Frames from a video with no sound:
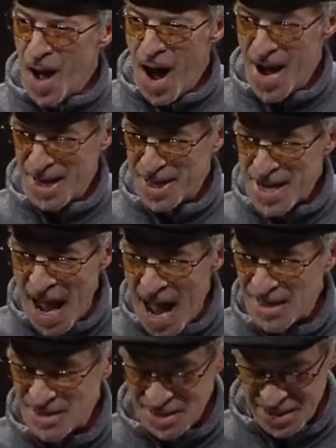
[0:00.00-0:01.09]
I
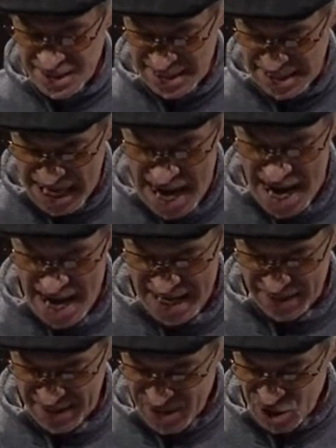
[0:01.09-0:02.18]
can't deny
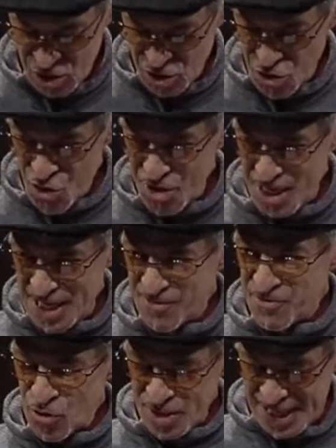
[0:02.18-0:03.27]
this yearning
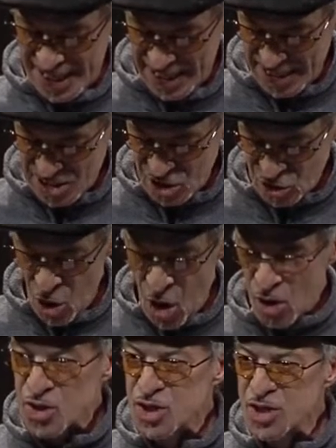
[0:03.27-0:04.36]
for days
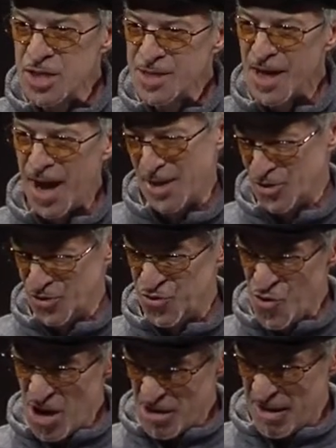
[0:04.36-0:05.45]
lost and
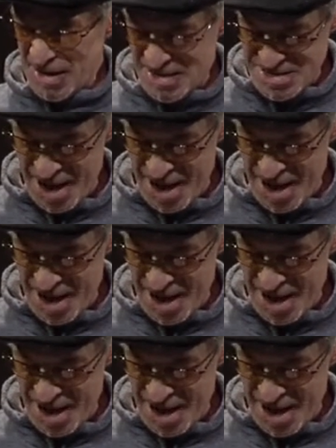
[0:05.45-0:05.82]
drunken